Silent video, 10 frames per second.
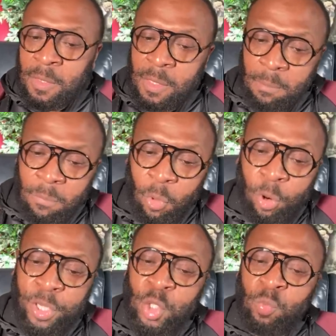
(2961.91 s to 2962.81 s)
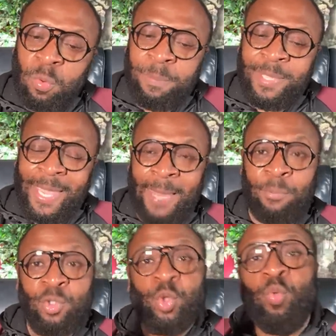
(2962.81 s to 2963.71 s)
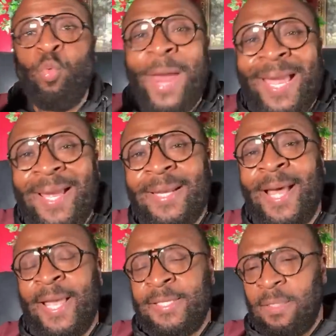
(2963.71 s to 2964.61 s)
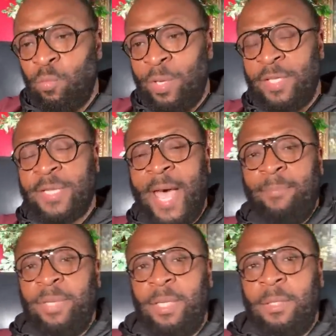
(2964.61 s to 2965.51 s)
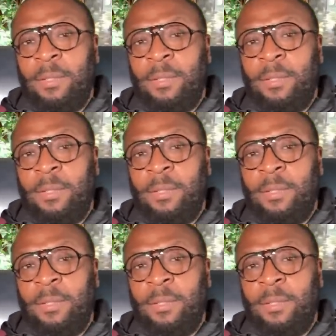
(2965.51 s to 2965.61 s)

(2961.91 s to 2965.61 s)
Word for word: the more you will be able to recognize it when it's happening.